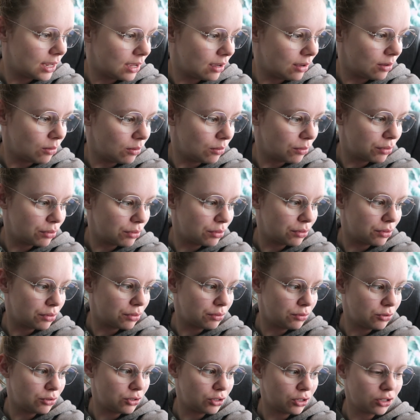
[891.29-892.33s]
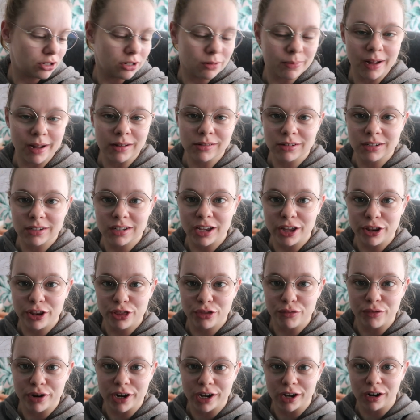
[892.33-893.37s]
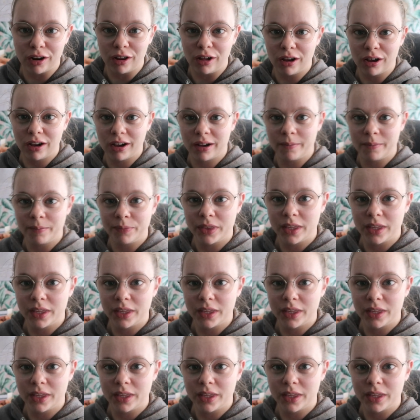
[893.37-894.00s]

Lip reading: now just about to turn 3 o'clock.